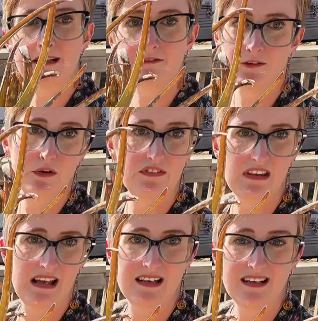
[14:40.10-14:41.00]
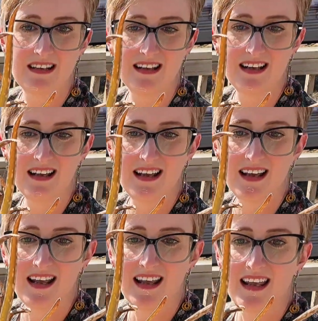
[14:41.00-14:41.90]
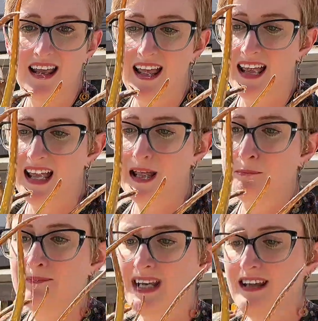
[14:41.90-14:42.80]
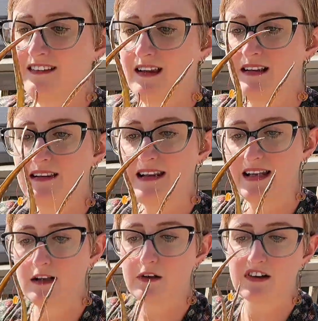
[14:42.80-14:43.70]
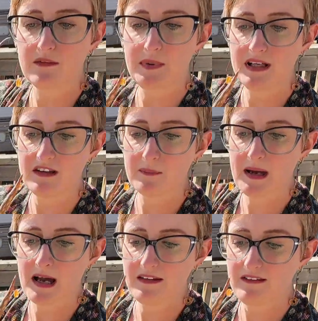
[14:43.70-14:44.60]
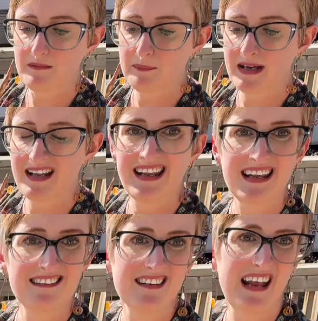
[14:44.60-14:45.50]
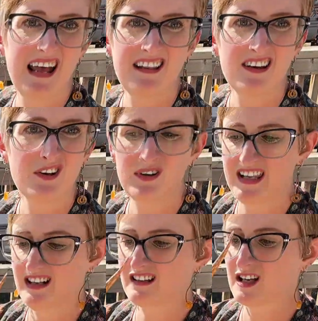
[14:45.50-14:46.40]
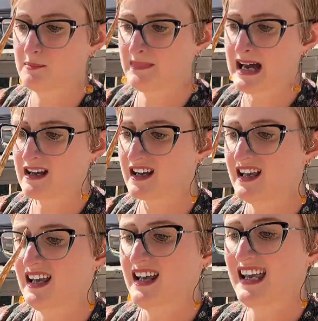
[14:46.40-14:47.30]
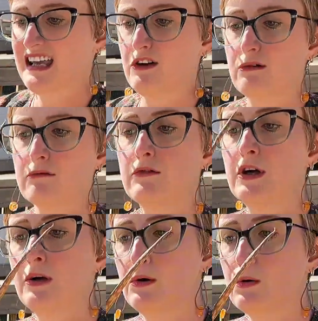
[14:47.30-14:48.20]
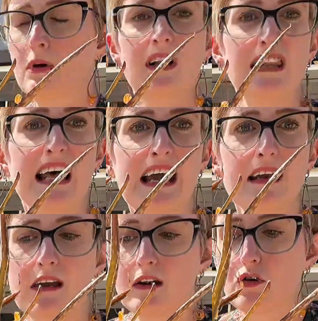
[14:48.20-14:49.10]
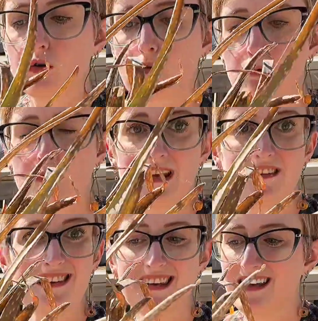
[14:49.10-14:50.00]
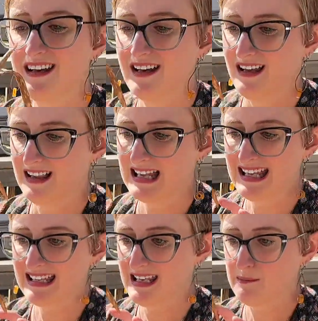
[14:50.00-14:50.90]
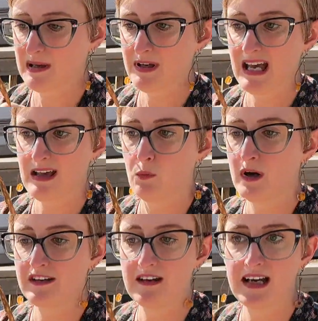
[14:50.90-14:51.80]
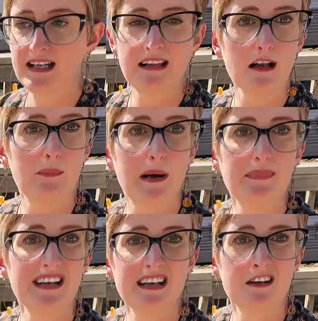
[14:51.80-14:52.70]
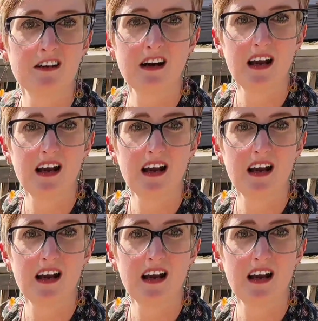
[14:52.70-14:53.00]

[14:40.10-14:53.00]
full sun. It's a little crispy in spots, but it's an aloe. It'll come back. It grew like crazy. Like it maybe had one tiny little pup in here,